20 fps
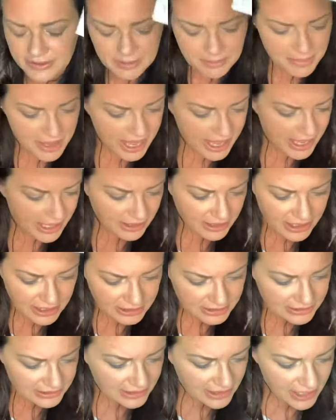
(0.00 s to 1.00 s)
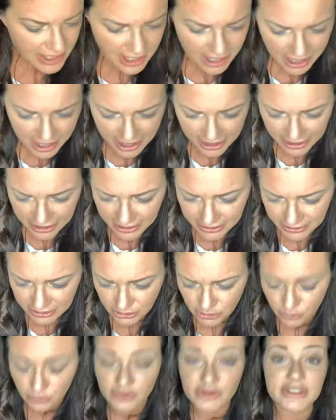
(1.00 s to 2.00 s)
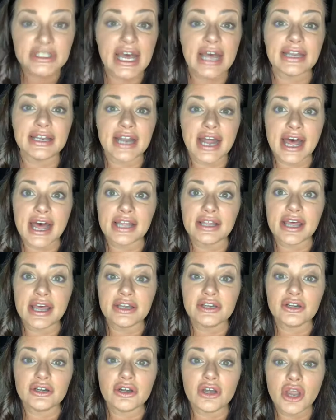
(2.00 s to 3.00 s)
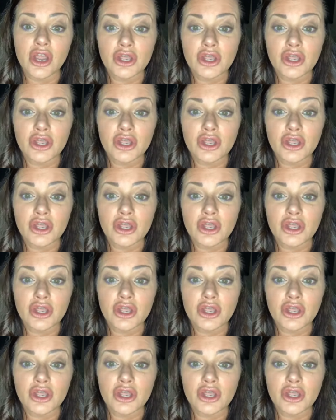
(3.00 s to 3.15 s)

the palette and the dual sided eyeliner,